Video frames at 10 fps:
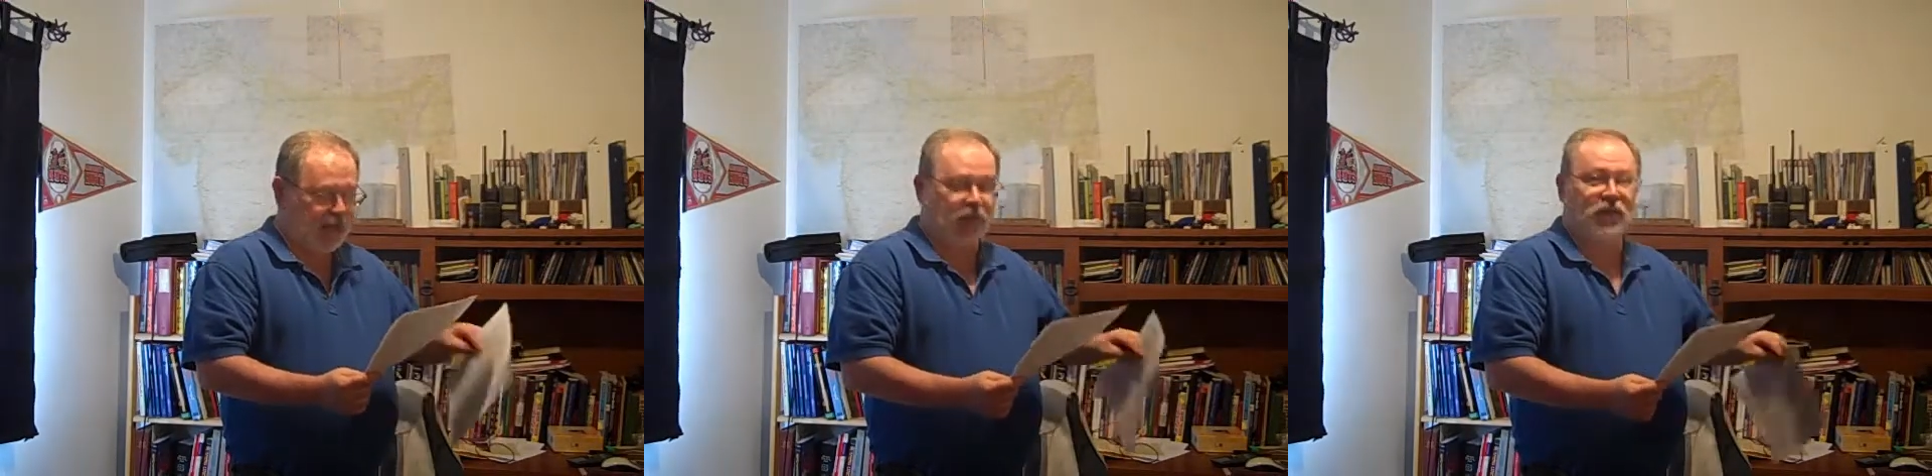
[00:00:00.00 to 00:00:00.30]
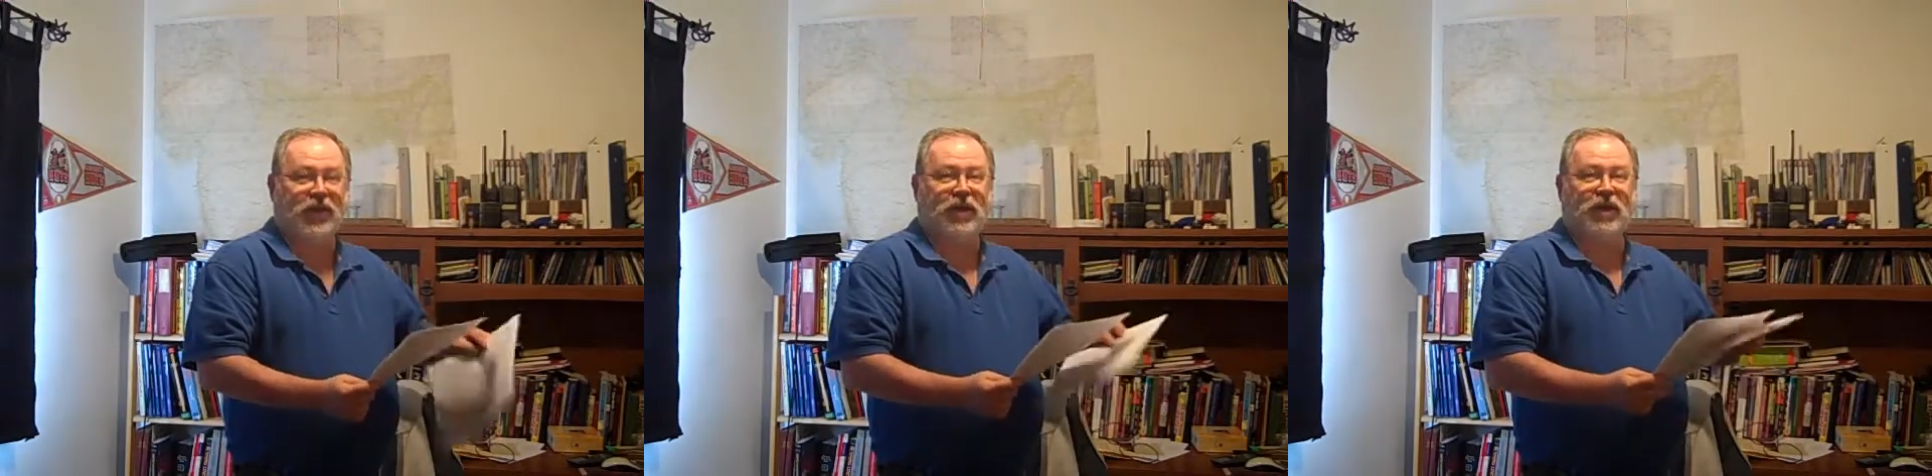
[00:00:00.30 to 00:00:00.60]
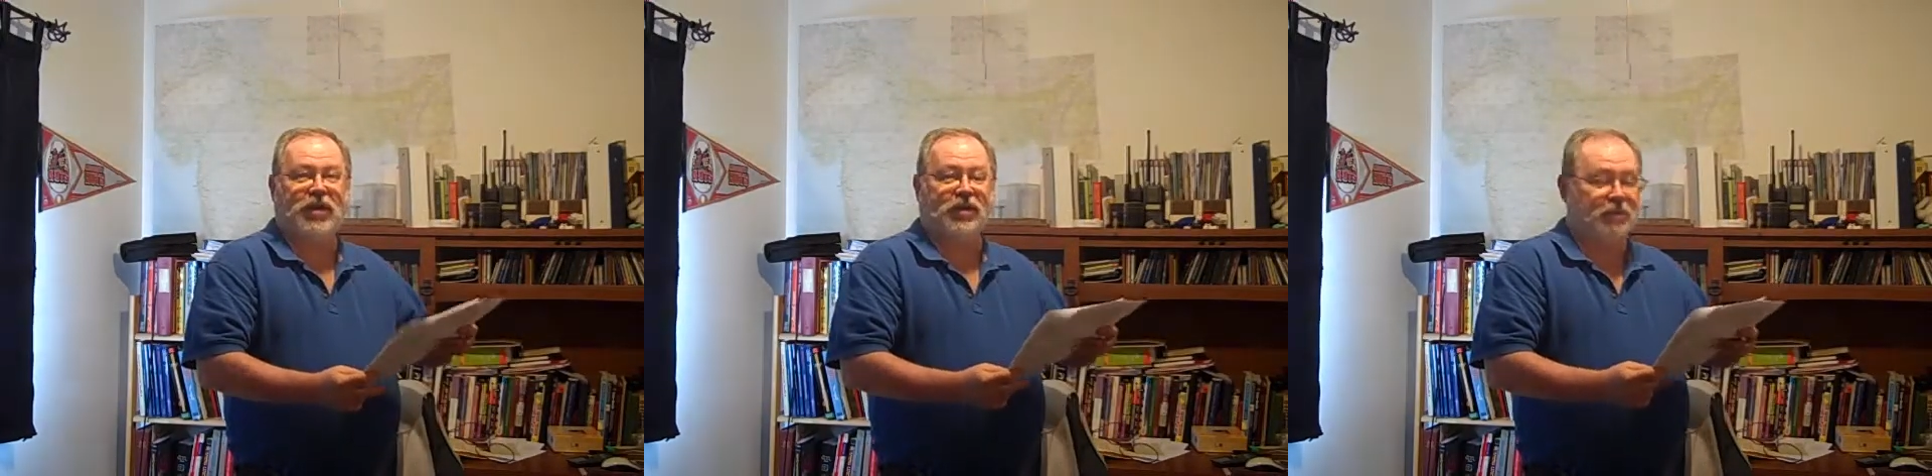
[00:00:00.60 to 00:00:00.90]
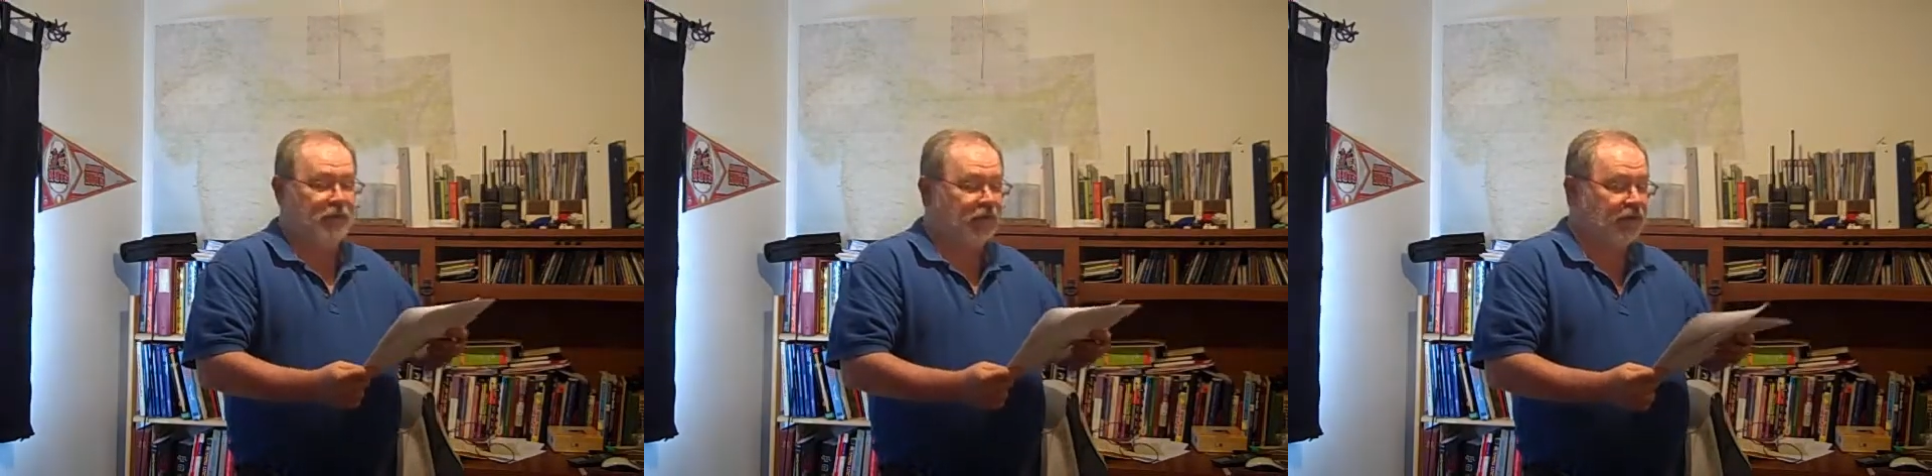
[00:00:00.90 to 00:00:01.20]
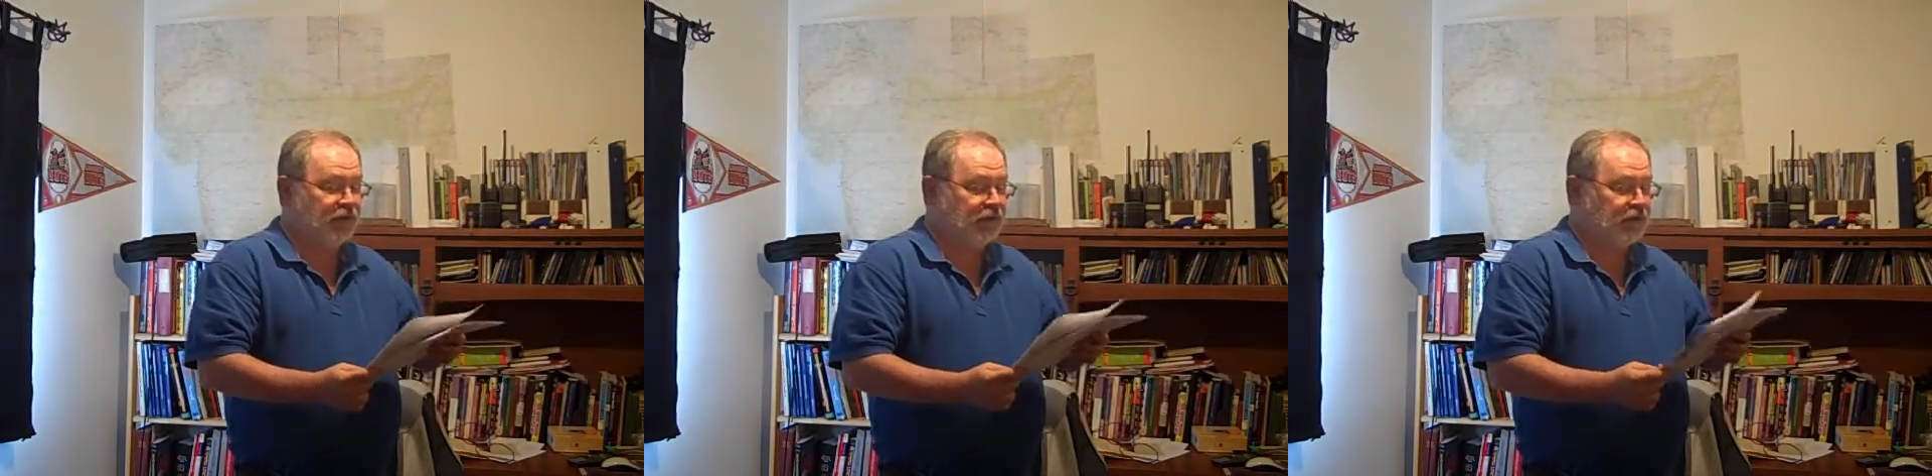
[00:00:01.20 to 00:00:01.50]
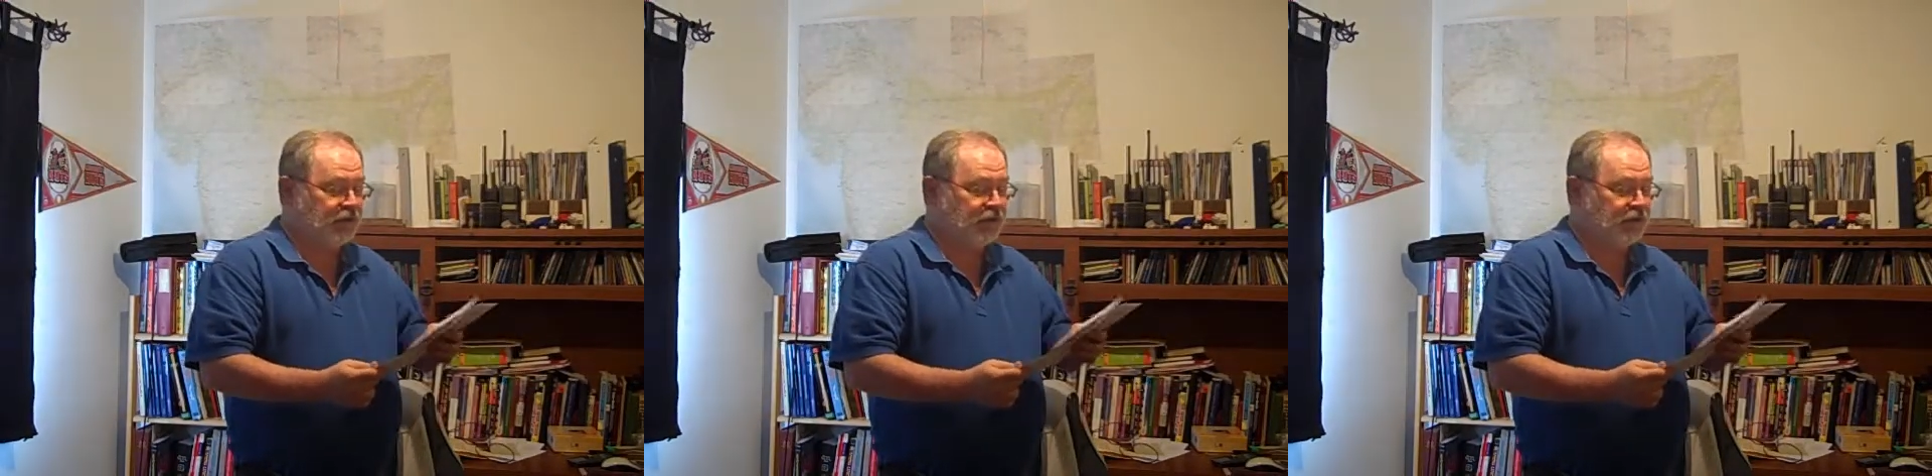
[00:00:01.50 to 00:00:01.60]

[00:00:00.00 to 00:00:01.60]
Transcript: Now we're down here to mirrors.